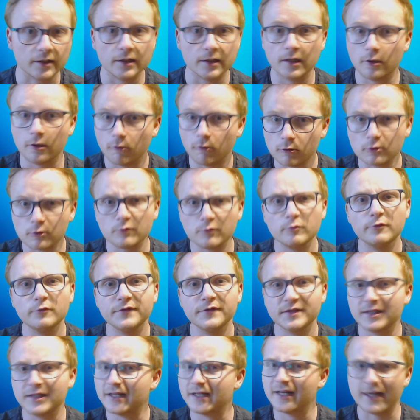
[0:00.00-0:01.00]
a horror movie
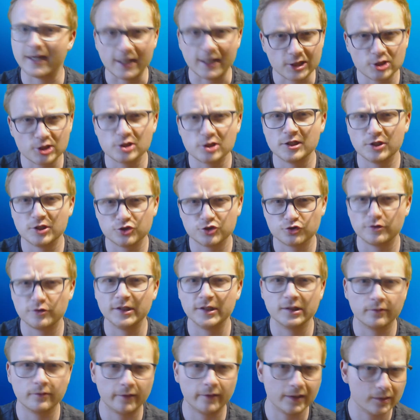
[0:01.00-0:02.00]
that I actually
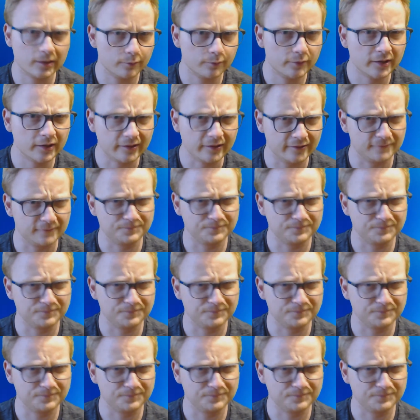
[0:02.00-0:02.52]
enjoyed quite a bit.